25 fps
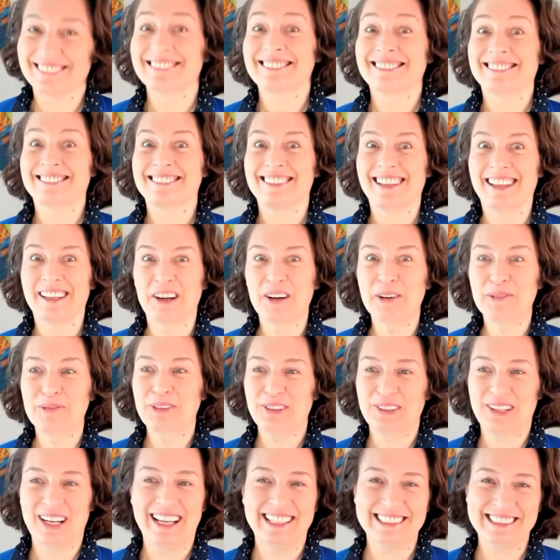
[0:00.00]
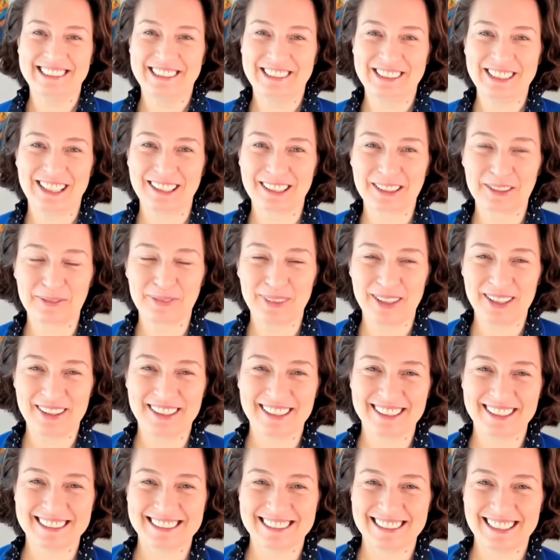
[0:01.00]
I hope you're as shocked by
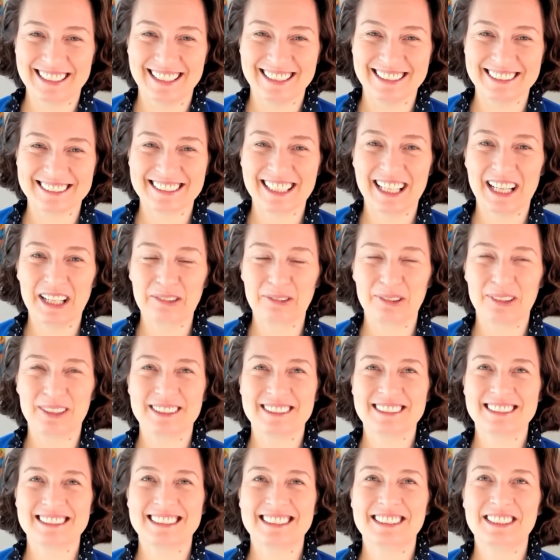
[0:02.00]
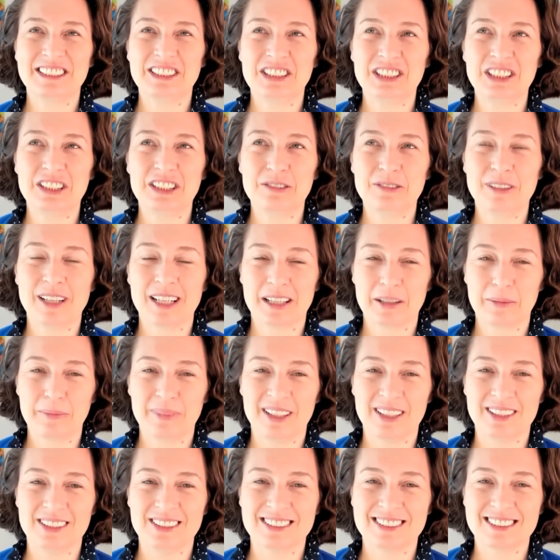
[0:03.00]
this as I was, she
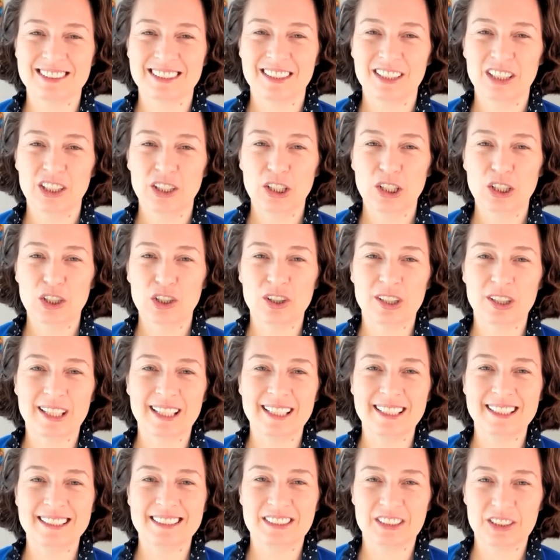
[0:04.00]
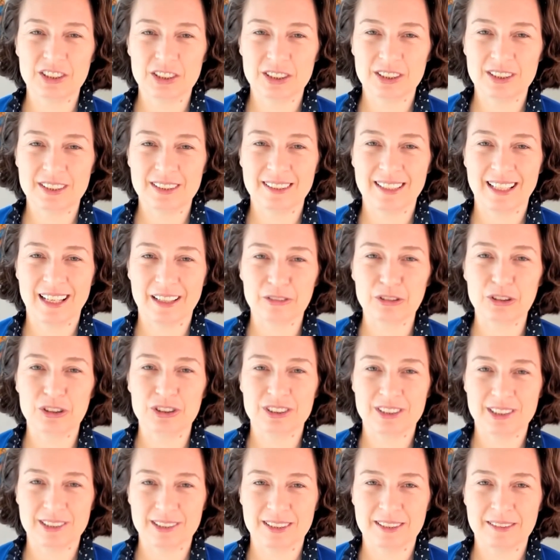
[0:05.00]
recommends cooking dinner after
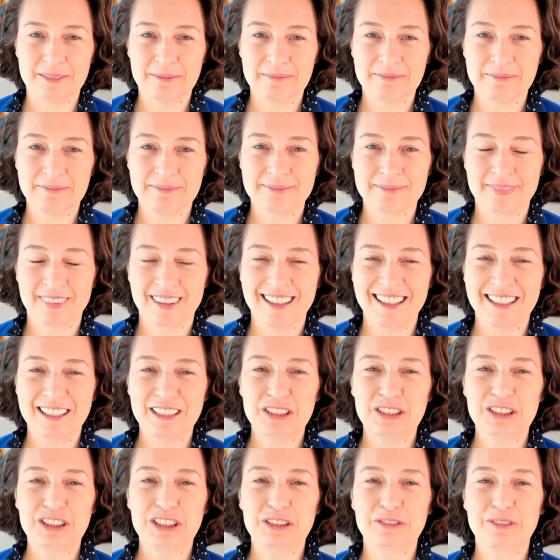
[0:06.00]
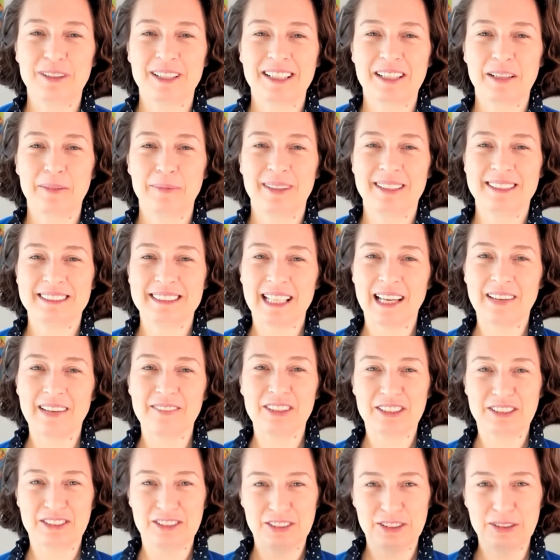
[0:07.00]
dinner. She recommends having
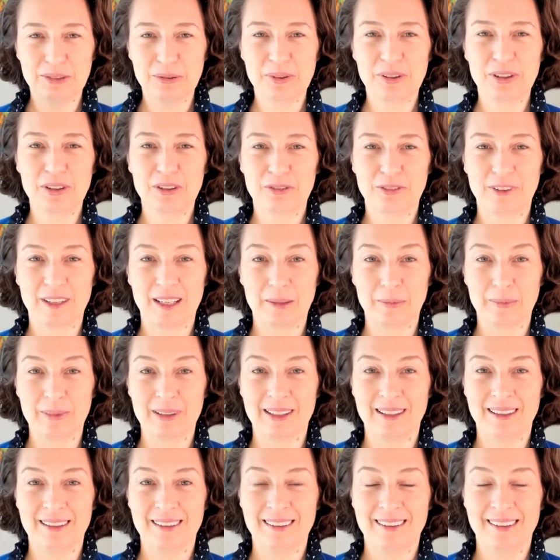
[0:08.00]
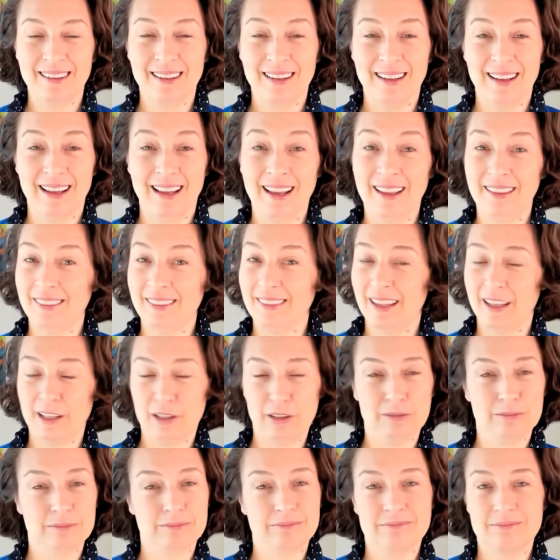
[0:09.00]
dinner with your family and
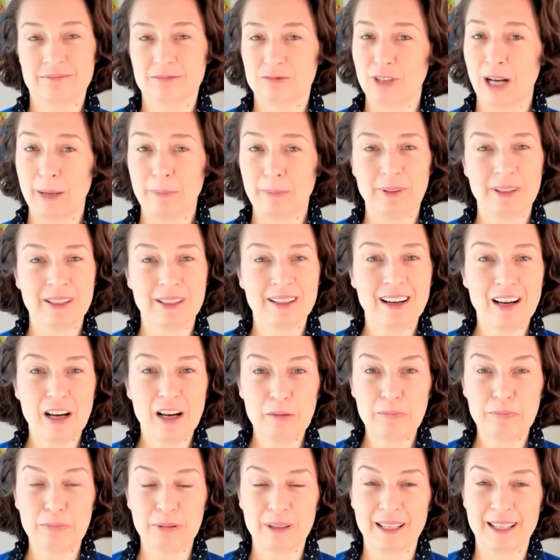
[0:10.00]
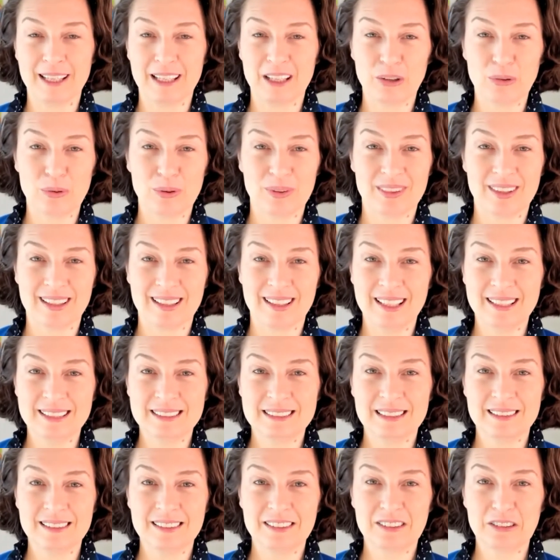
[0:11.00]
then wrapping up, playing with the kids a
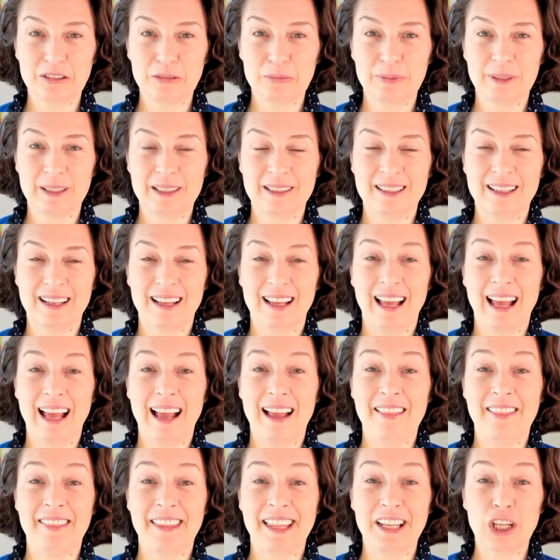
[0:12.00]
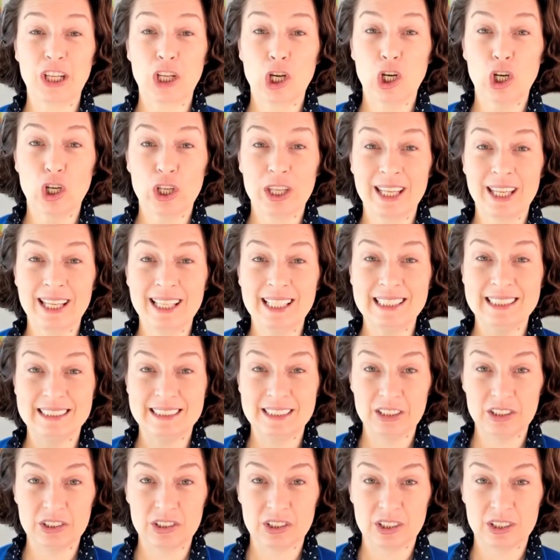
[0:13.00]
little bit, and then cooking
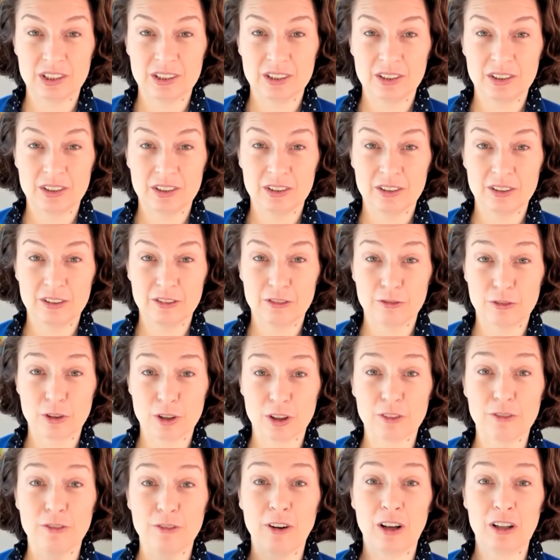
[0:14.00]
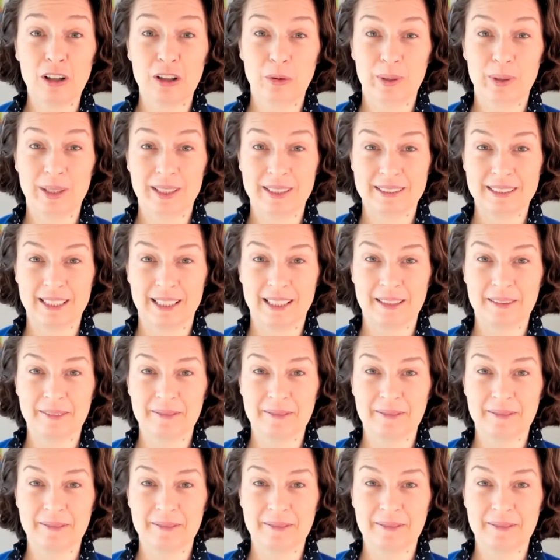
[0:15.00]
dinner for the following day.